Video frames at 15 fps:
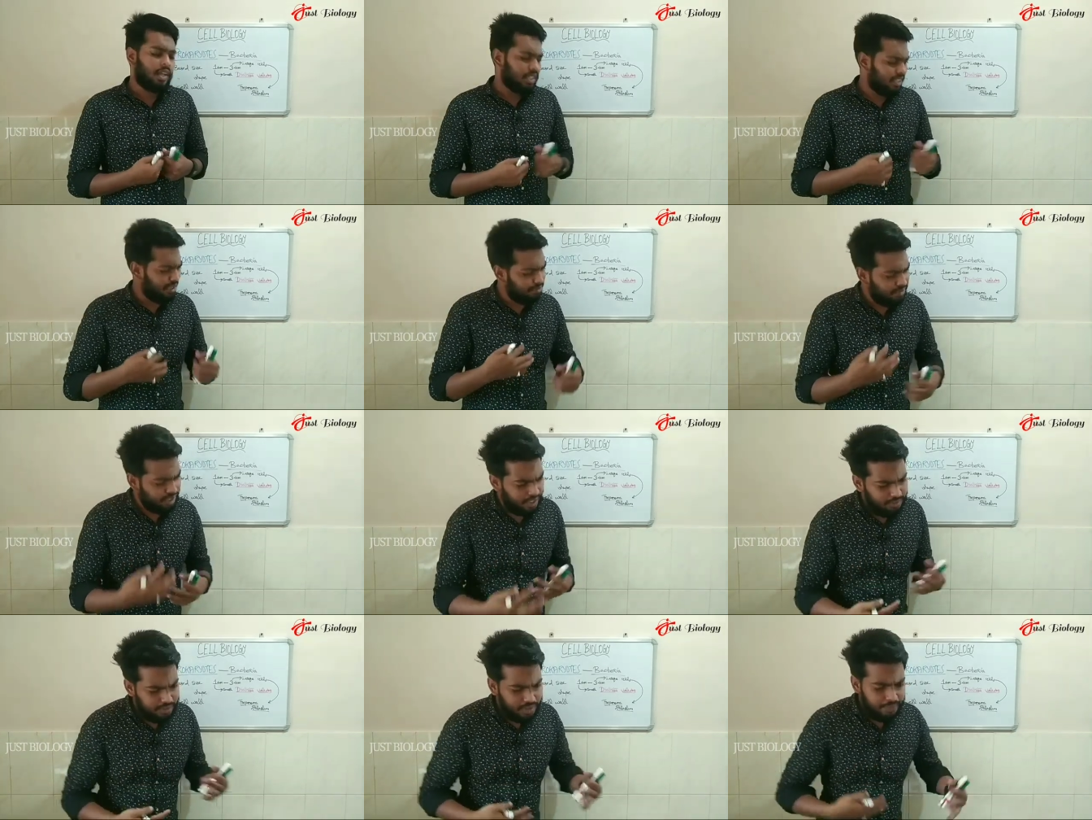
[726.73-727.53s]

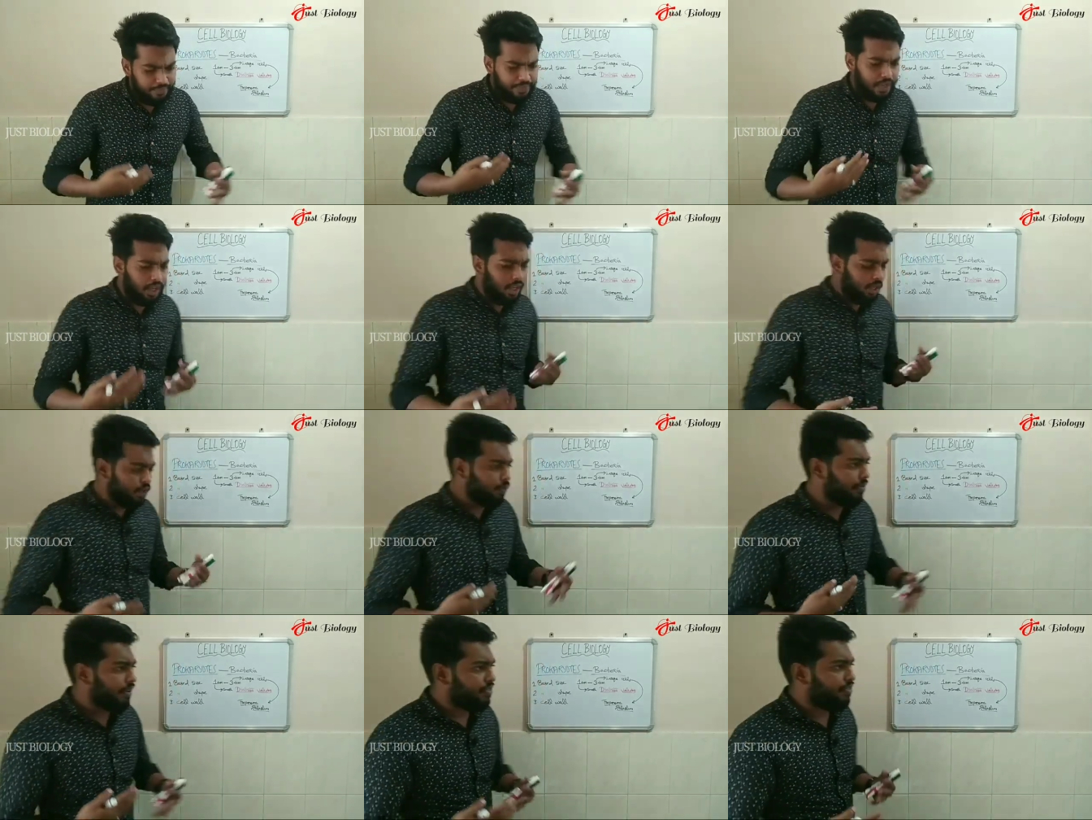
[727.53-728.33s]
Sometimes
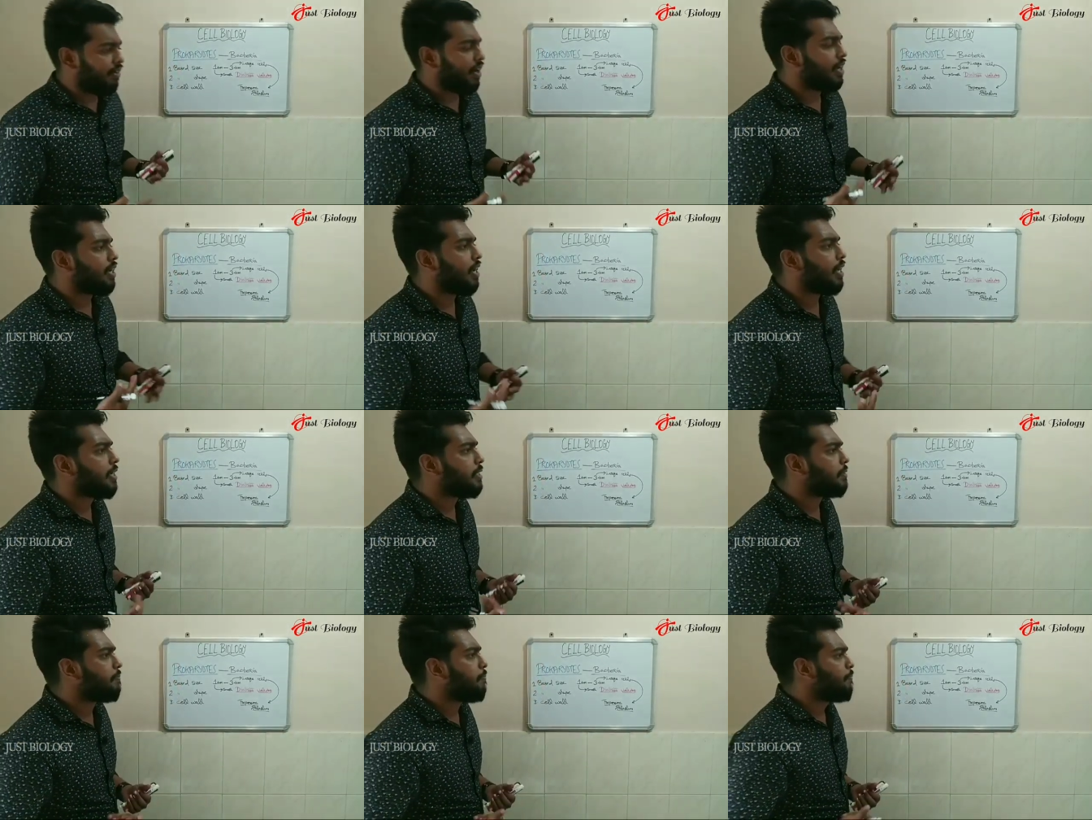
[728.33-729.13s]
you may find
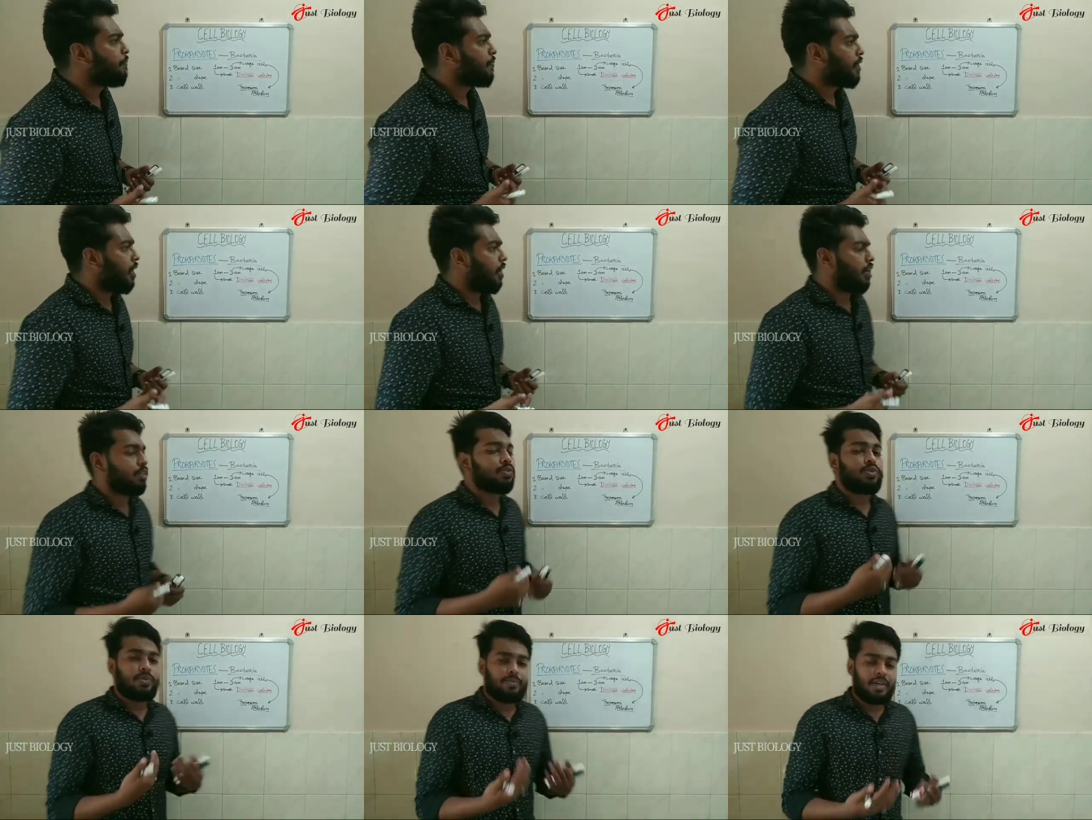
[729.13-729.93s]
like
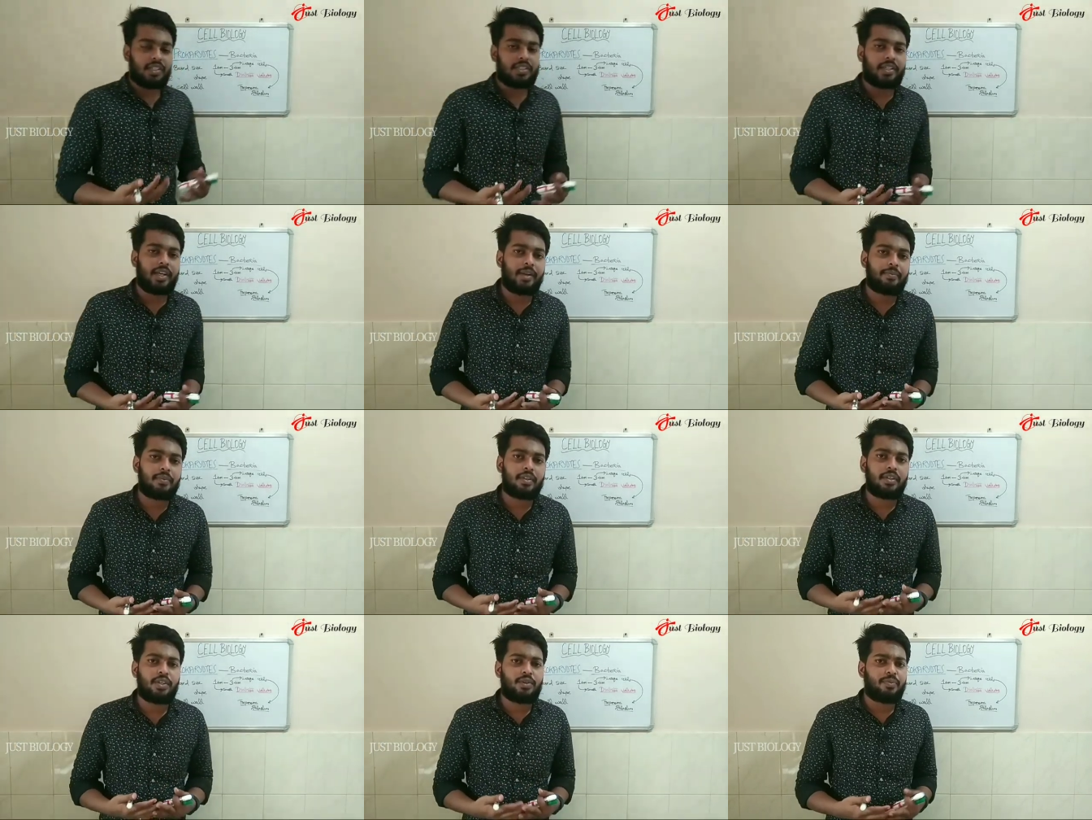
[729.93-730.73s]
a comma
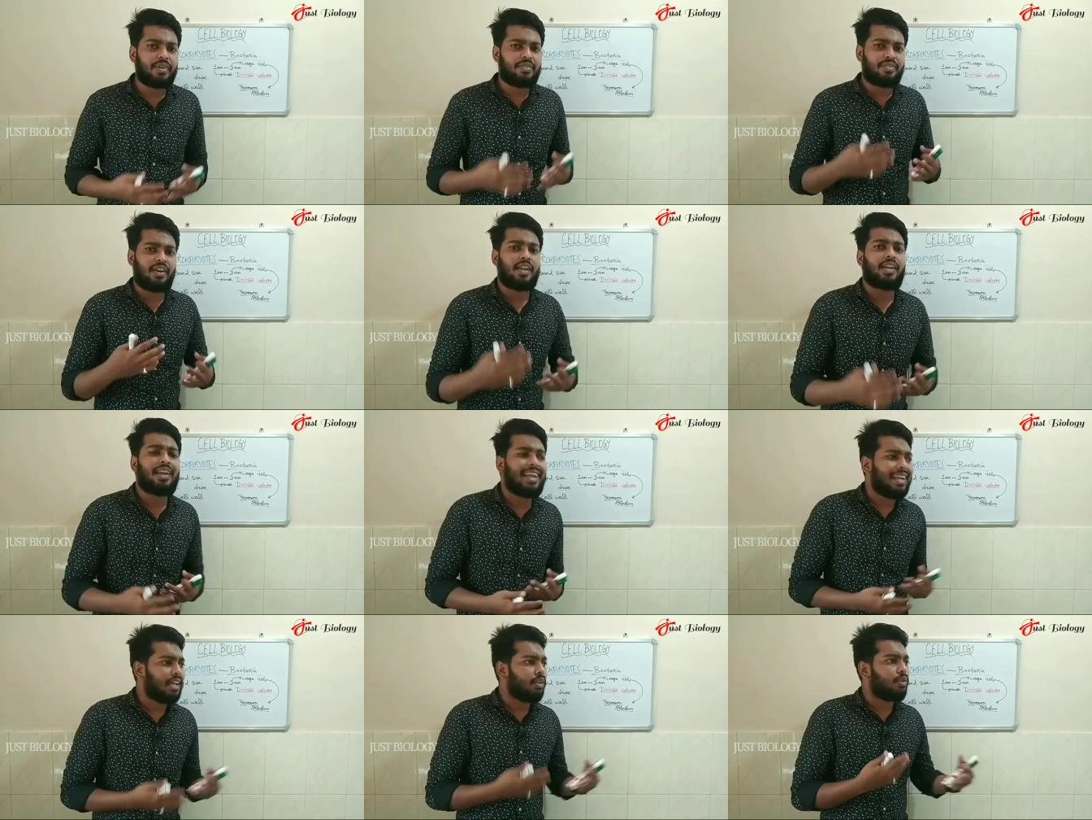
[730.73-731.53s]
shape, you may
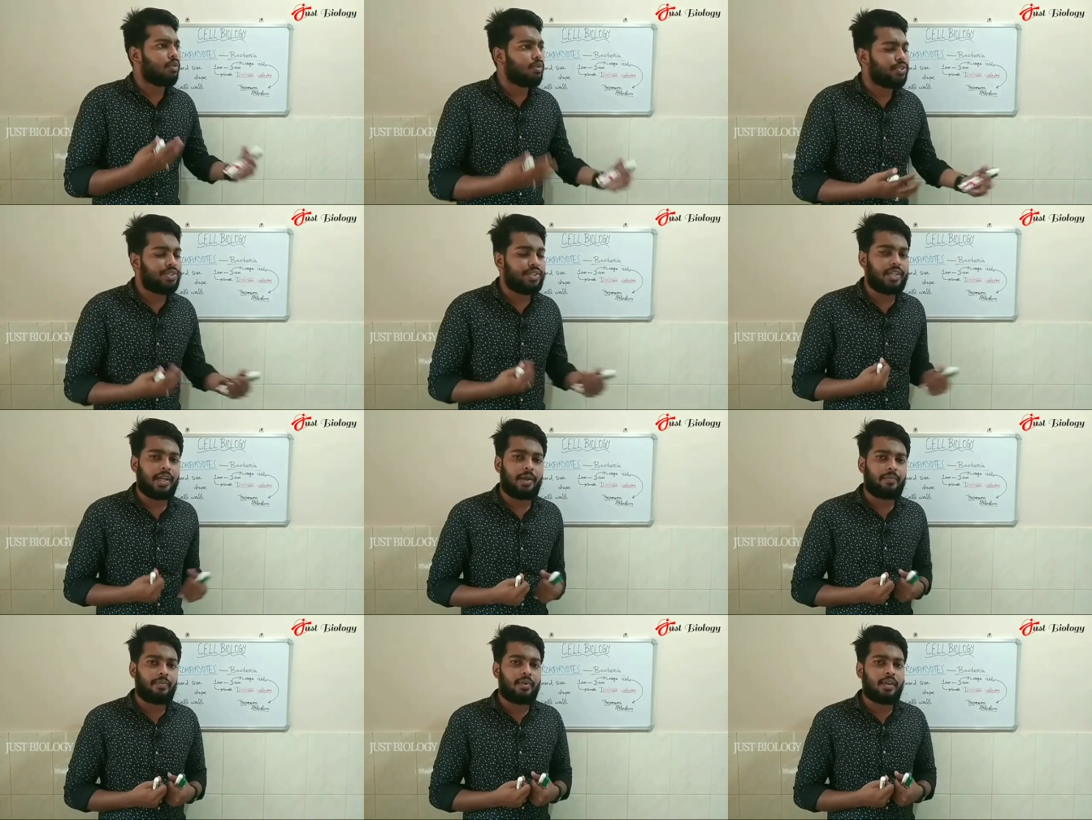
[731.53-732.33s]
find like a roach
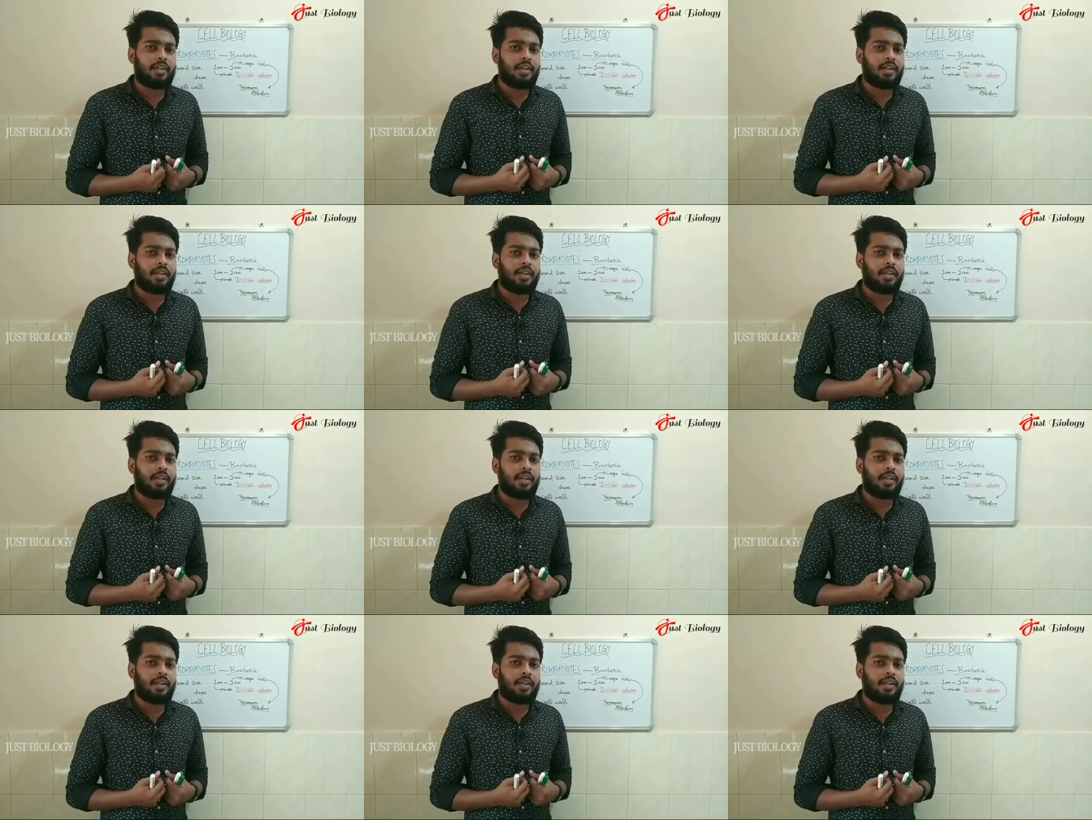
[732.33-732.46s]
shape.